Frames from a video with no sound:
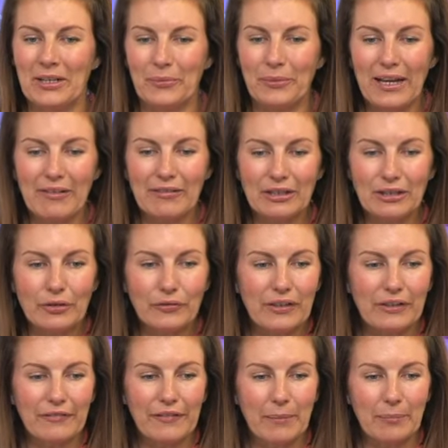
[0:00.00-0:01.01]
We are a
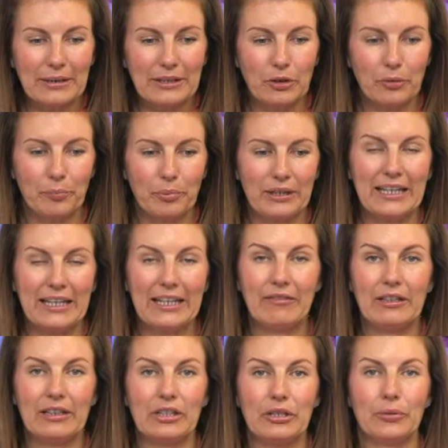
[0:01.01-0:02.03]
lovely family company here
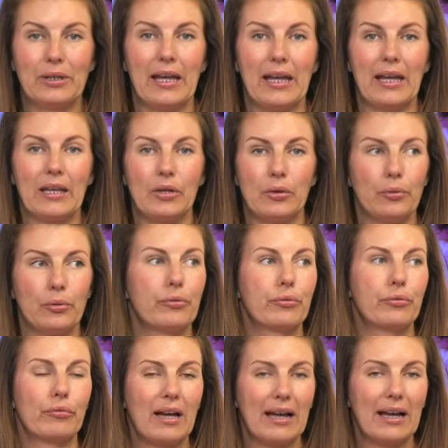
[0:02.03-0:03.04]
in the UK who
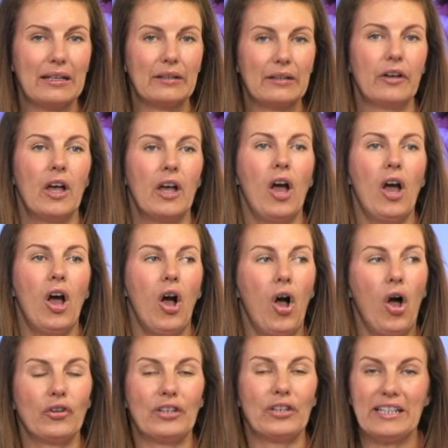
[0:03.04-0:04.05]
thrive
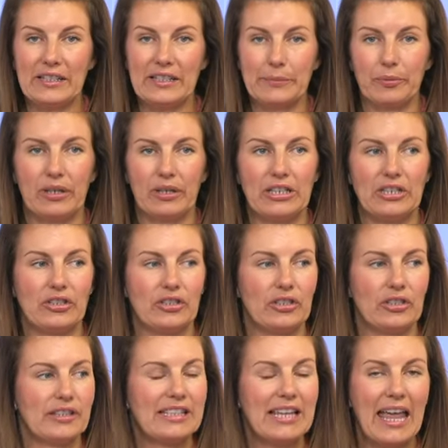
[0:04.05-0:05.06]
on
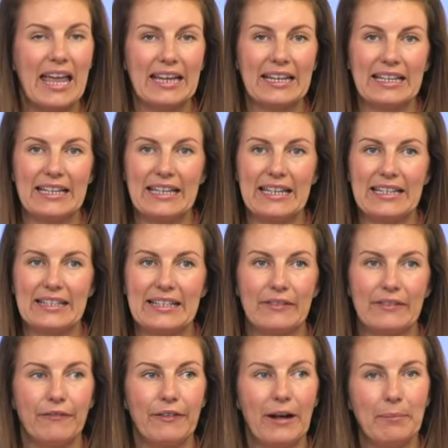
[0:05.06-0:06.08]
inspiration, techniques,
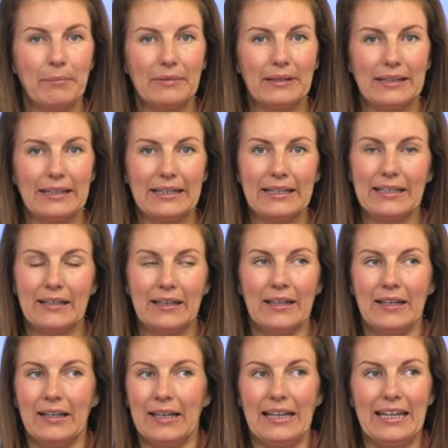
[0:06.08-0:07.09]
family,
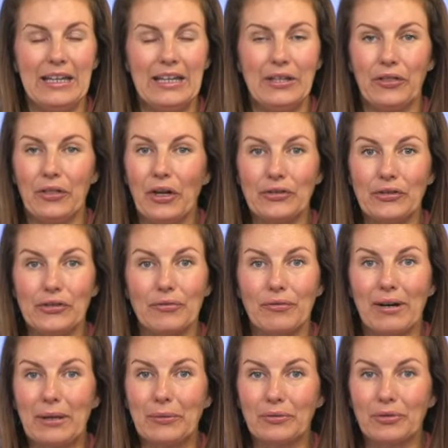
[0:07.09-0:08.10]
ethos
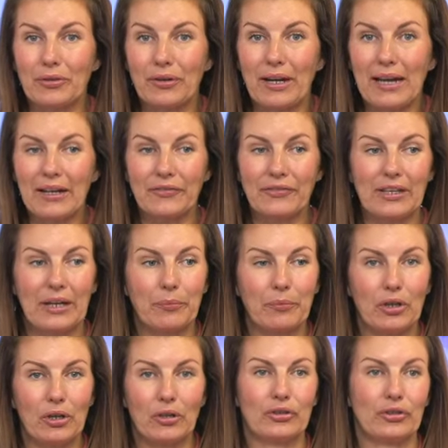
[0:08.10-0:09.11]
around craft, and
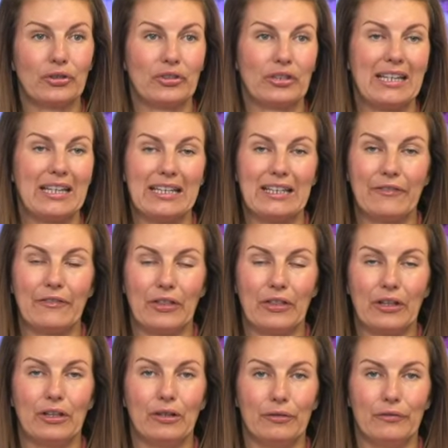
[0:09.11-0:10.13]
we all just in it for
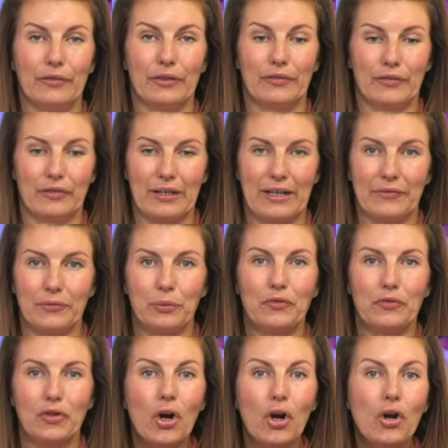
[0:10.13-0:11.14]
the love of craft. We've
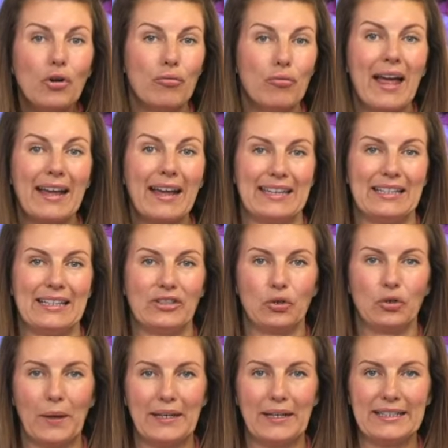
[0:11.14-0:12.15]
got a cracking
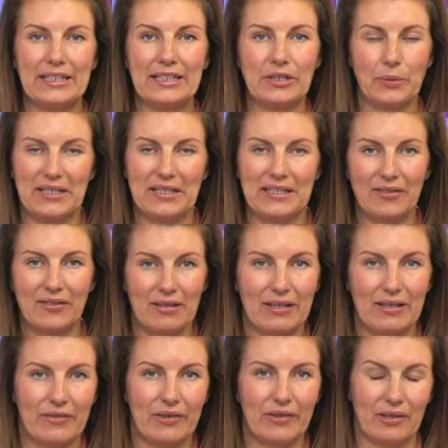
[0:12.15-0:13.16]
2023
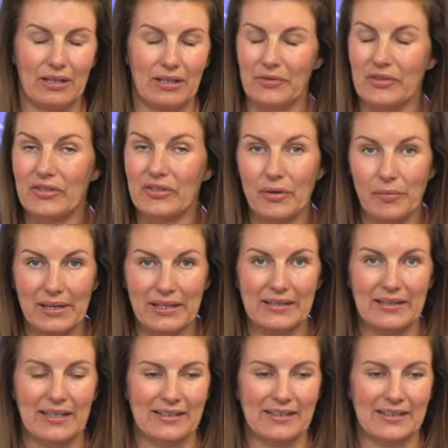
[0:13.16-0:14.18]
for you all. I'm so
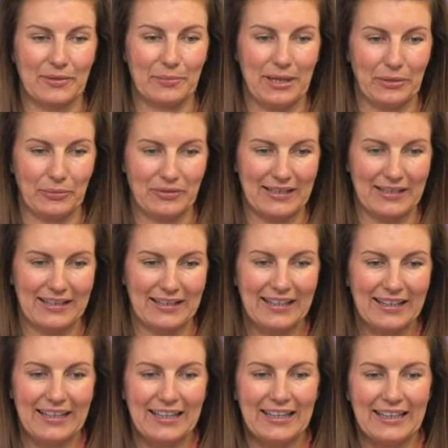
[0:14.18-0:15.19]
excited about it.
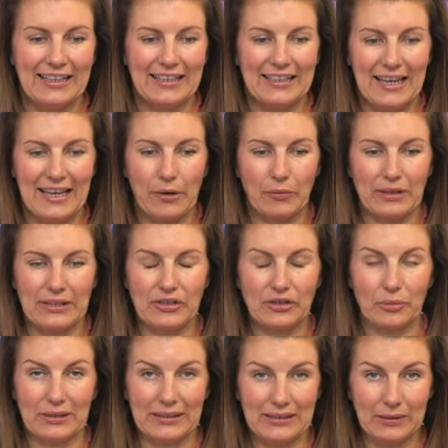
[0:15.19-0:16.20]
Now, let's
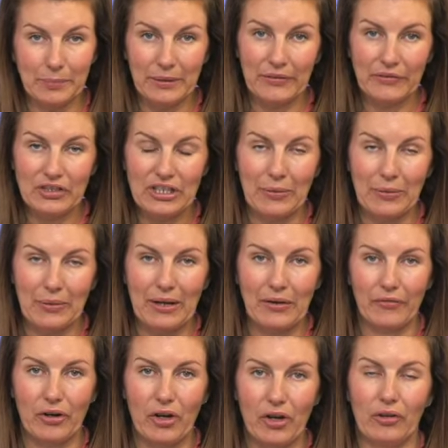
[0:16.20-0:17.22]
do a little bit of a shout out
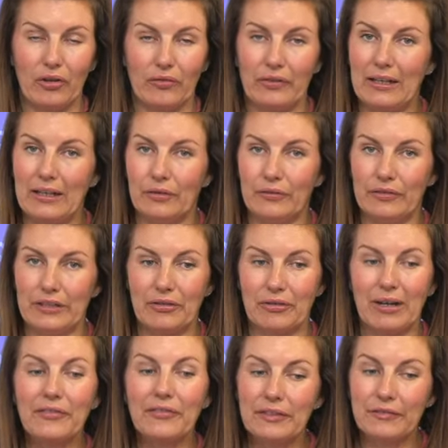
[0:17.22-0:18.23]
for all of our lovely
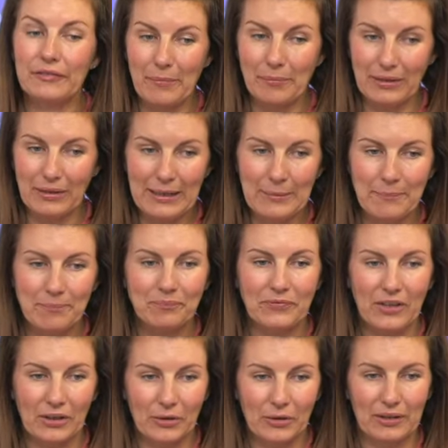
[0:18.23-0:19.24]
crafty family
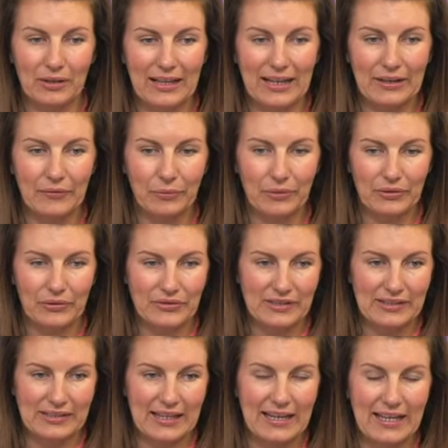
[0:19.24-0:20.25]
who are live with us
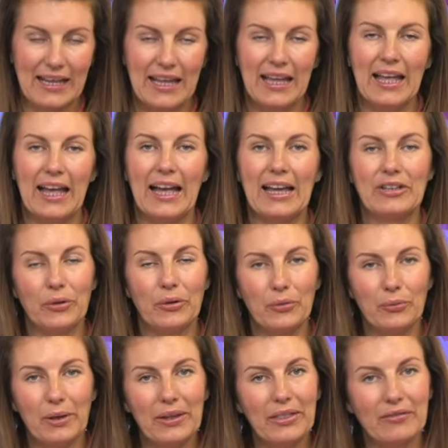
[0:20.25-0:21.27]
today. I know
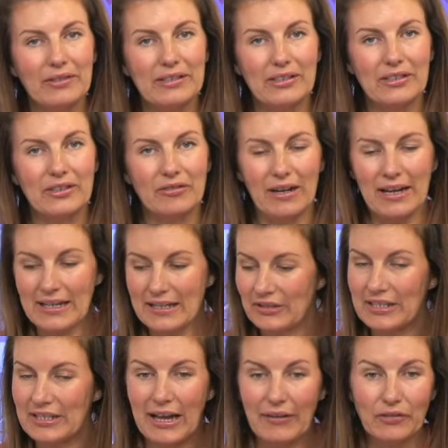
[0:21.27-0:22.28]
the weather isn't great.
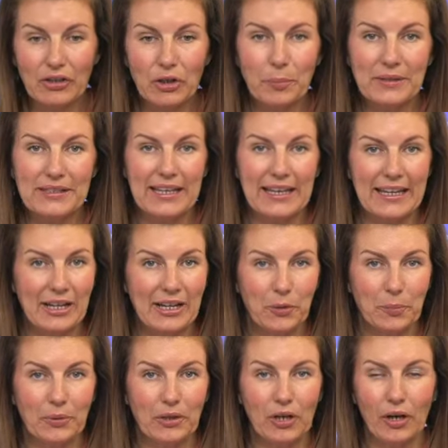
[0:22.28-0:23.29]
Do you have a cup of tea, a
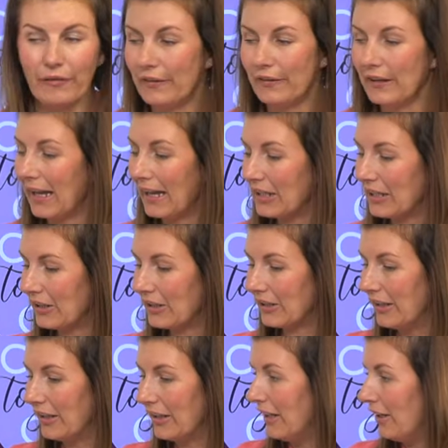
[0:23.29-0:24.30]
cup of coffee? Are you
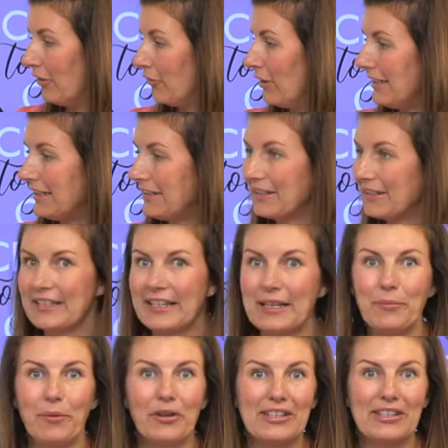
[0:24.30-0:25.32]
ready to
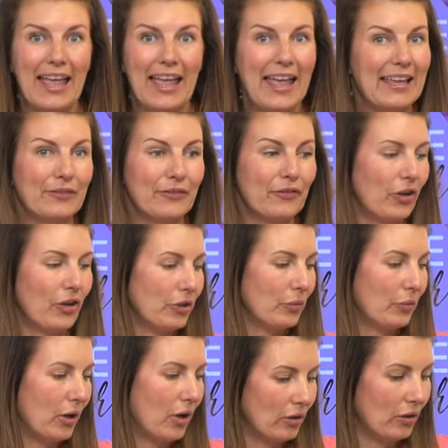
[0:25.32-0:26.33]
see what's ahead for
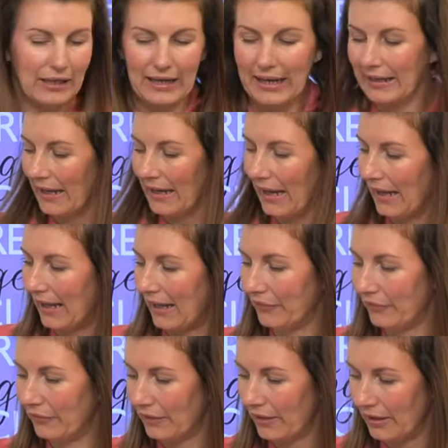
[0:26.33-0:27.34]
you all? I
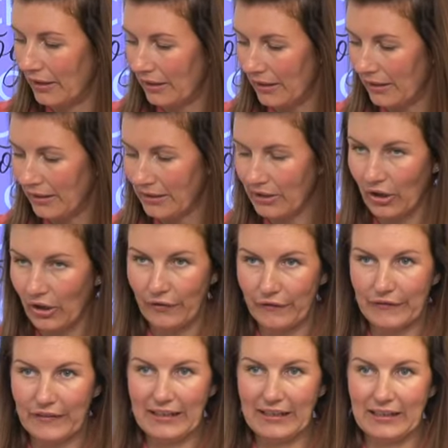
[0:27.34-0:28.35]
have a
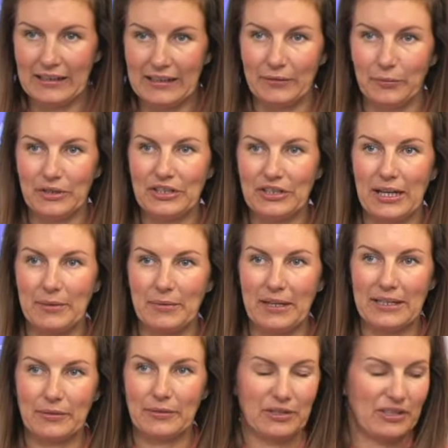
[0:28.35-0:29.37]
coffee, which I
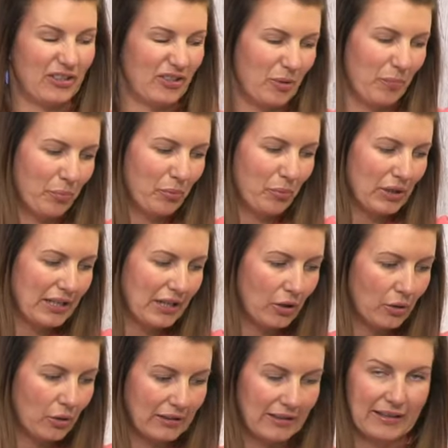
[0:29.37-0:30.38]
made, which has gone pretty
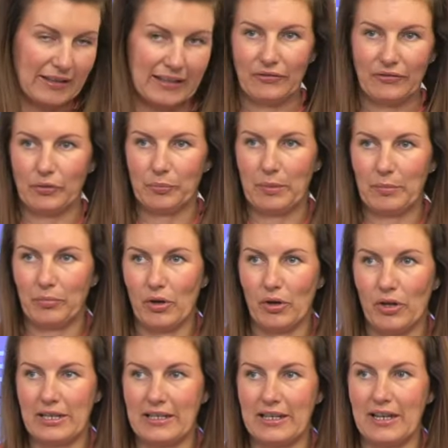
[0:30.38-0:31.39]
cold, and then I've just been
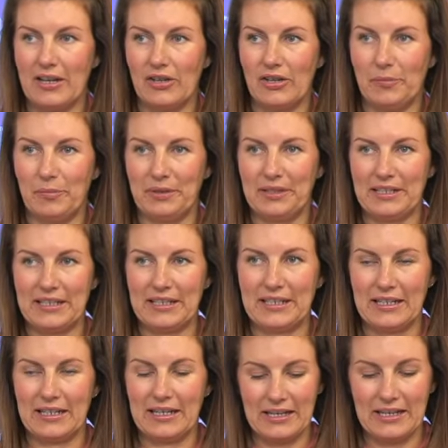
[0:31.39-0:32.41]
brought in a herb tea.
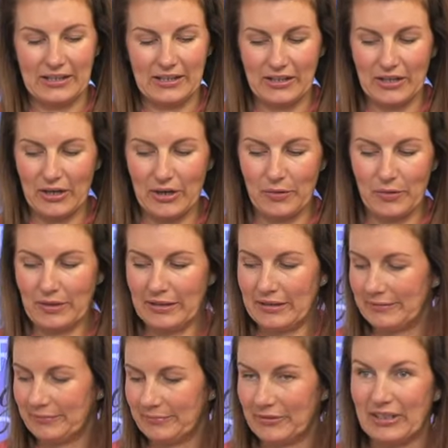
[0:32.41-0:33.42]
So,
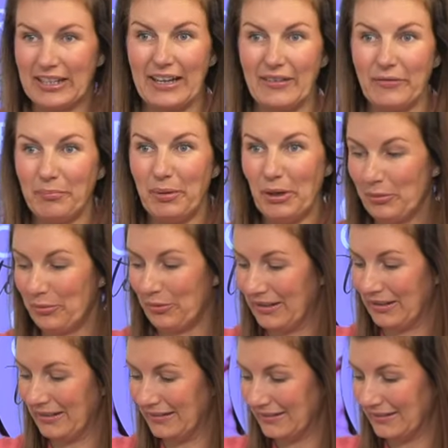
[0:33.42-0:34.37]
I'm going to have both.